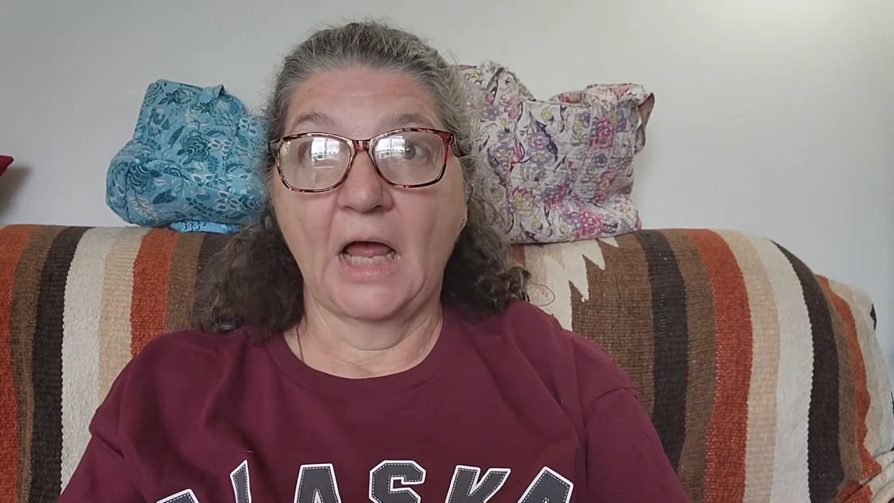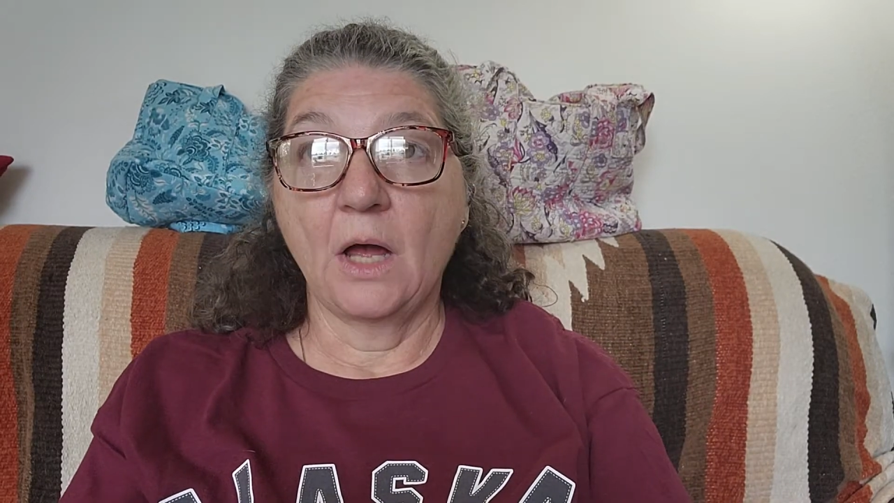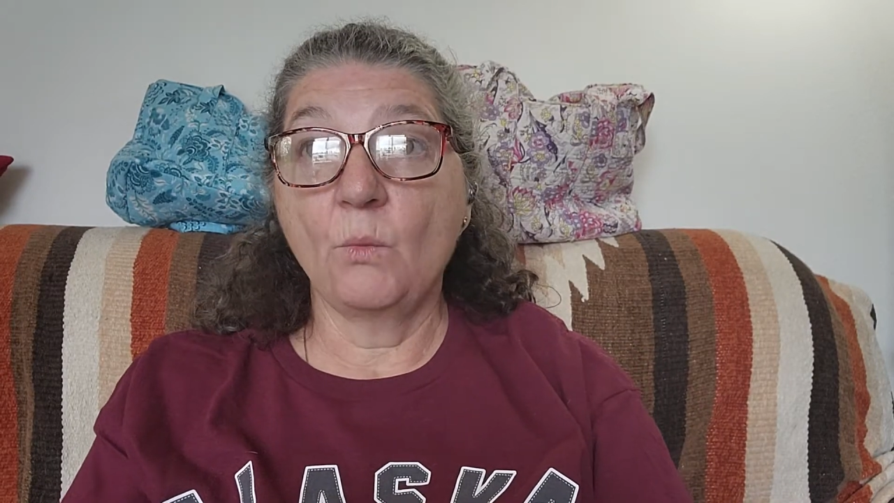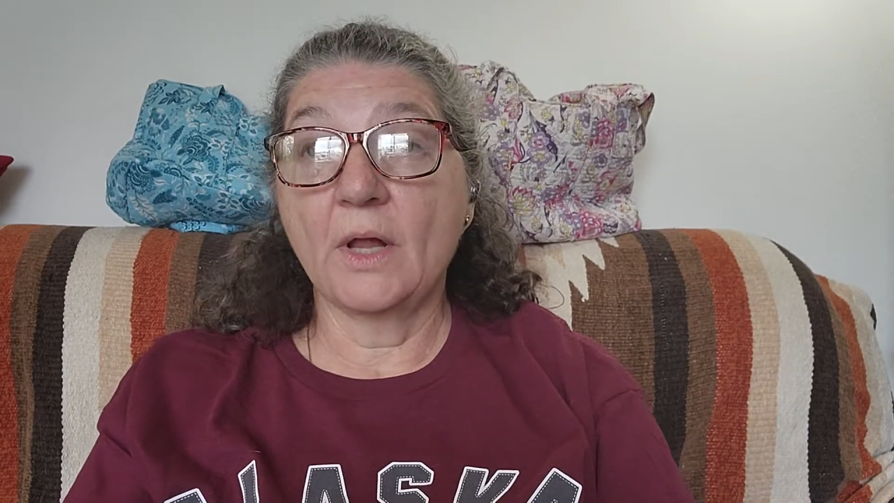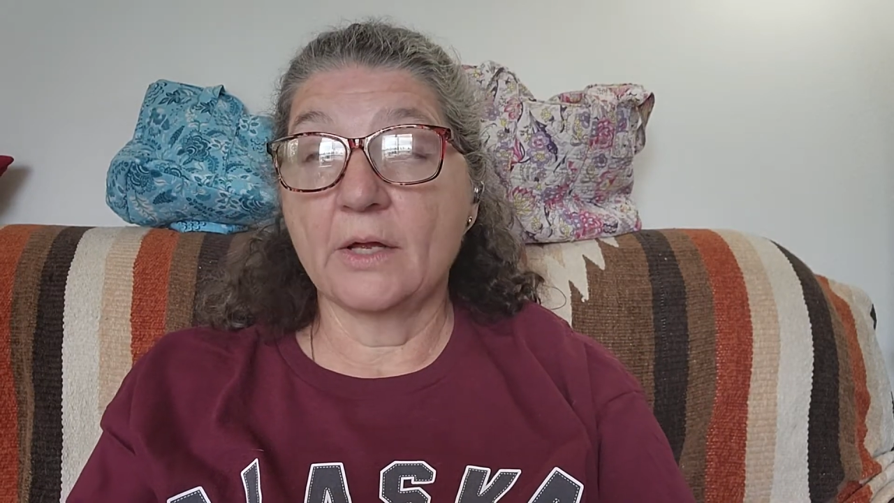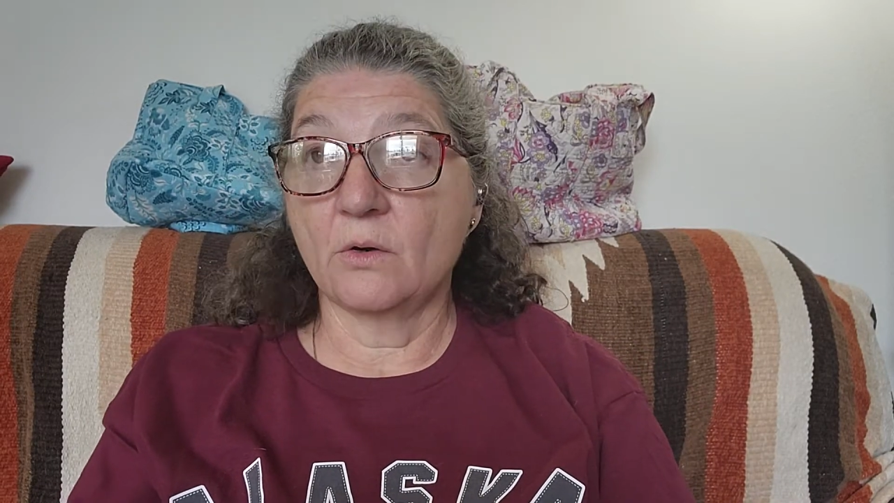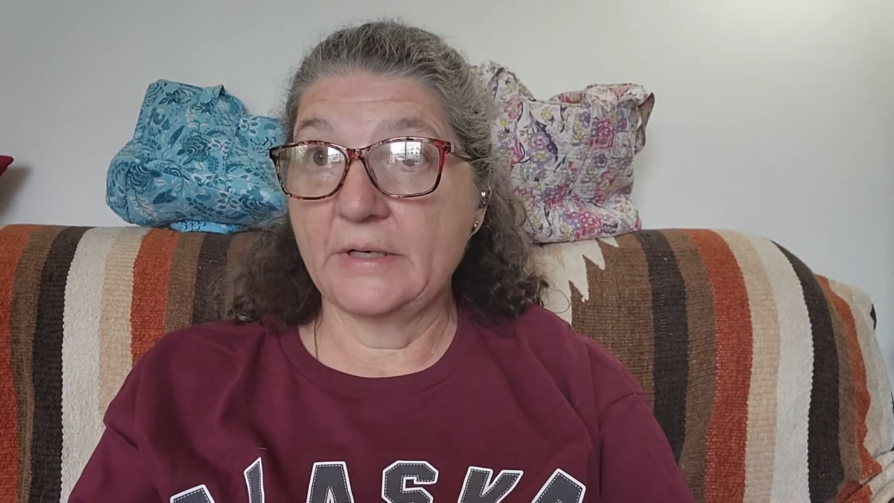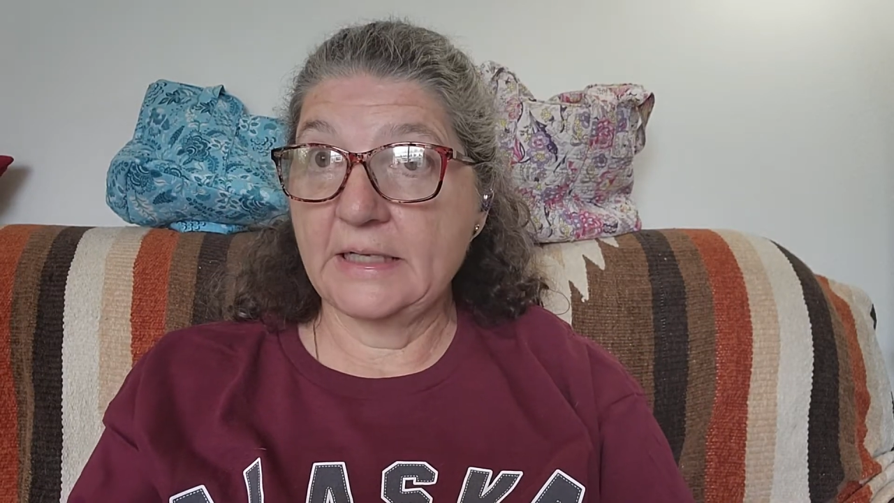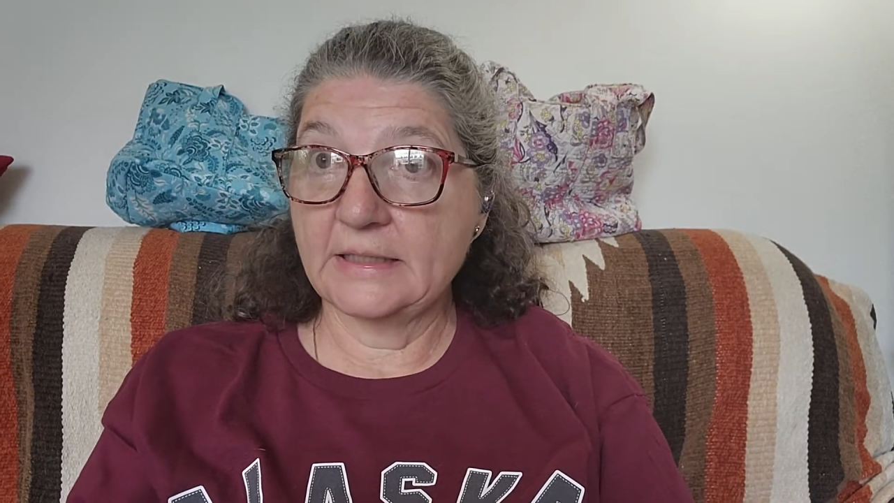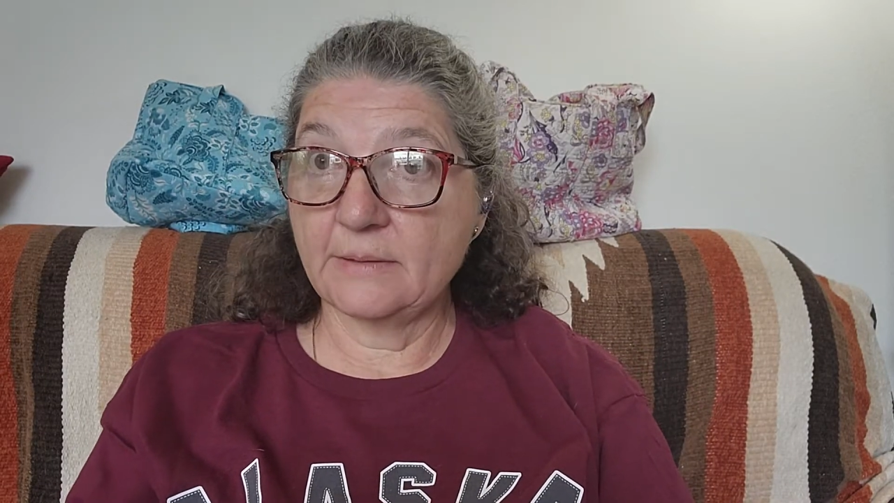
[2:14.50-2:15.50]
Well, I
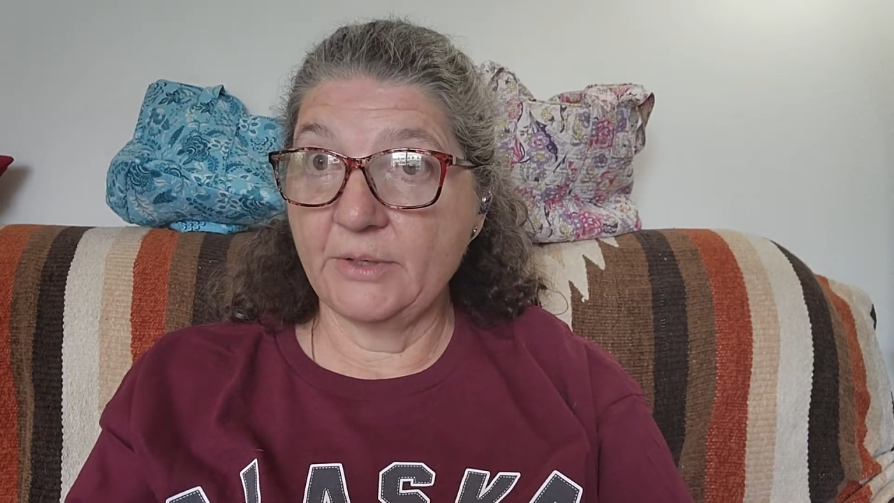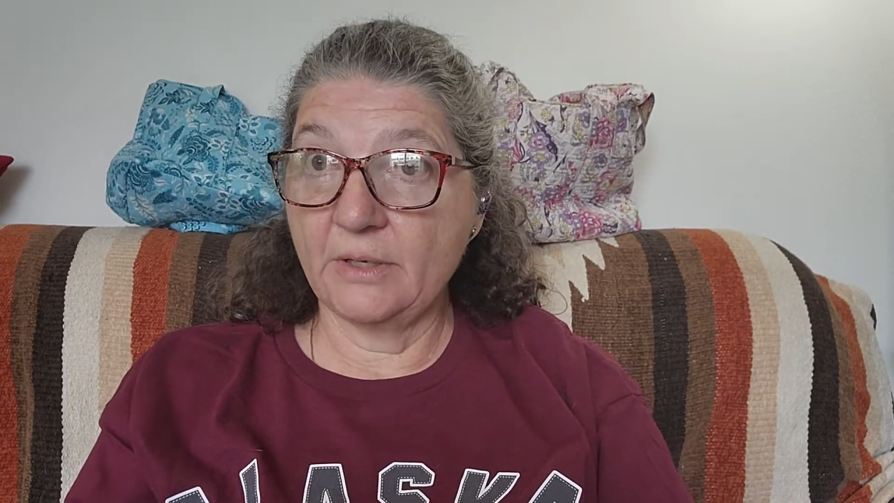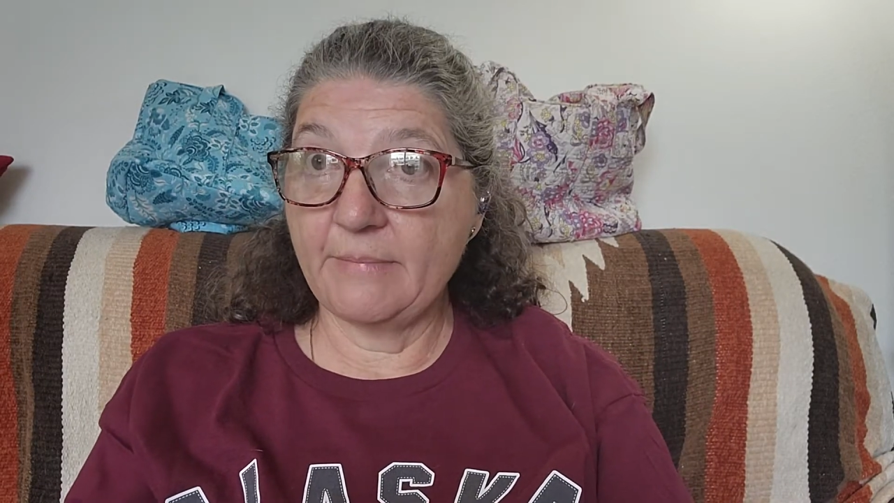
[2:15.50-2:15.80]
already get the Mary